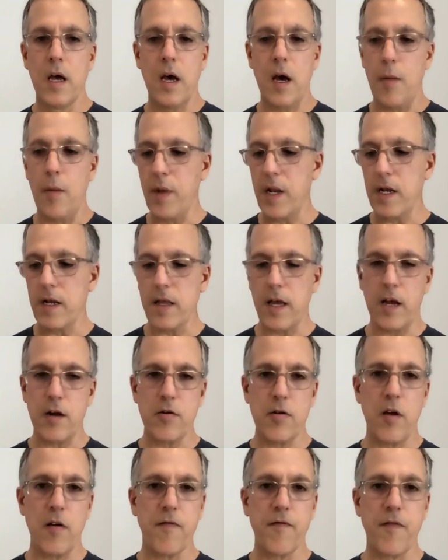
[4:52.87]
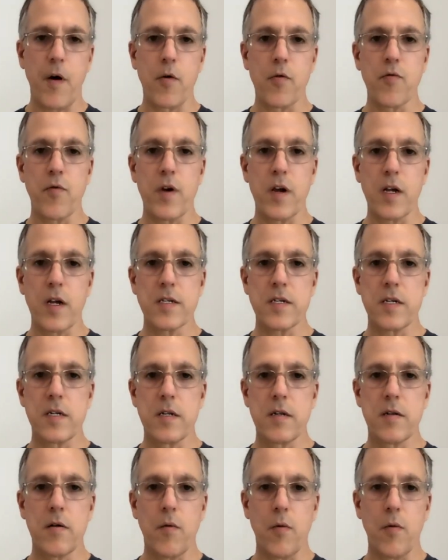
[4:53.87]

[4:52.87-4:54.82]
a minute later their phone rings and